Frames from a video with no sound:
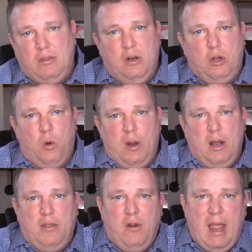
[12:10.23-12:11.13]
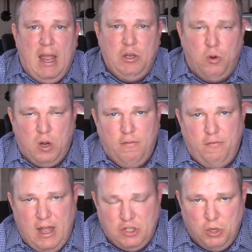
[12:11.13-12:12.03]
that are going on their annual
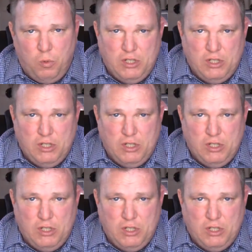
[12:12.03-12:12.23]
convention,